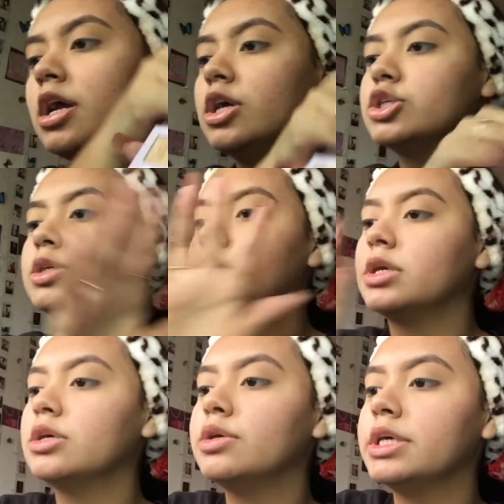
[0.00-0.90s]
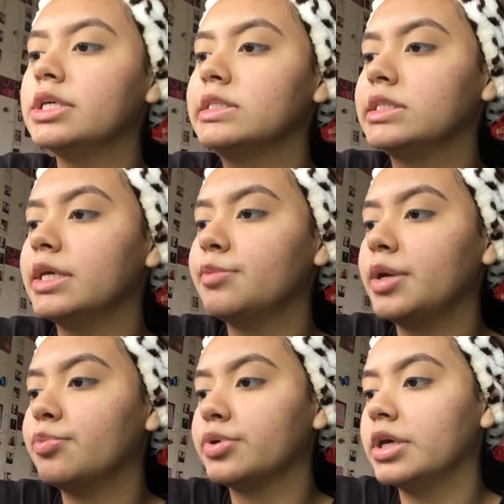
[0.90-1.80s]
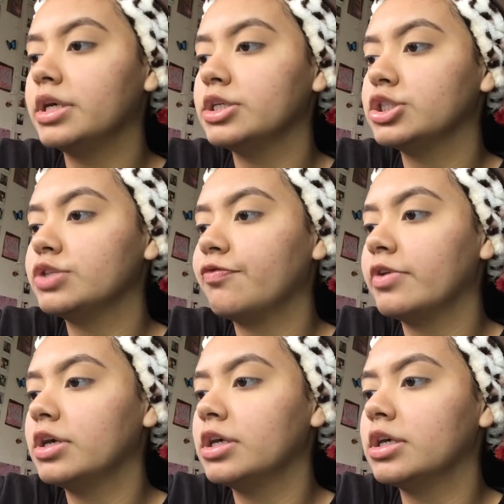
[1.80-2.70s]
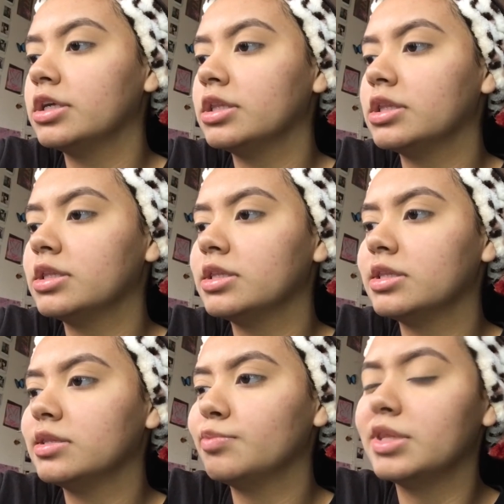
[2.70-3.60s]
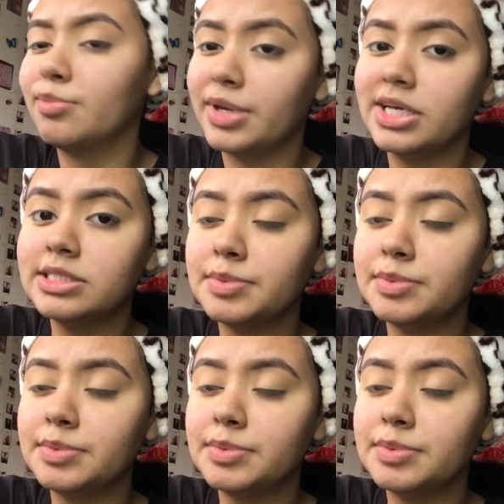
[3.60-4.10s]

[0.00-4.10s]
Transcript: So I'm gonna go ahead and take my brush for the base.